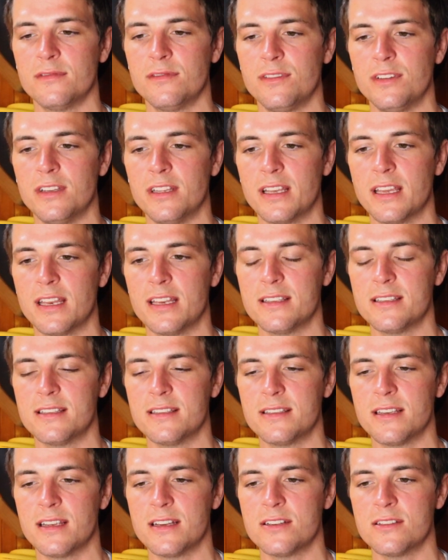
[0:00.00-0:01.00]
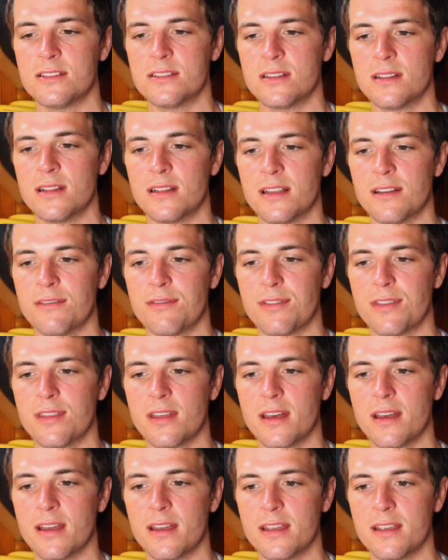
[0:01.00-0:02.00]
Feeling any sensations of the left
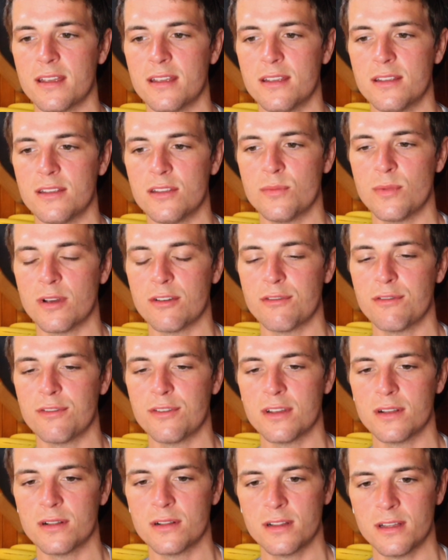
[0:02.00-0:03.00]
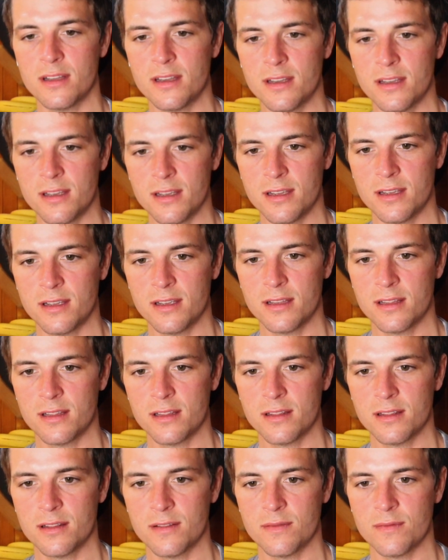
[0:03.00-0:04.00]
thigh. You might feel
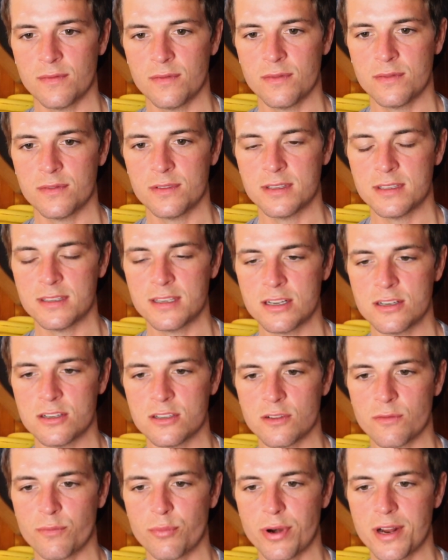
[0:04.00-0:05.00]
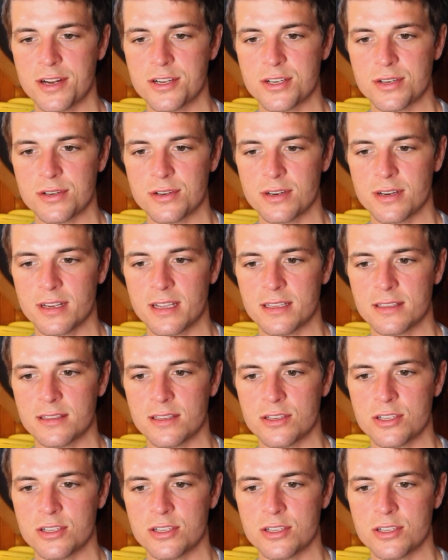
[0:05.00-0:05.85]
sensations of pressure against the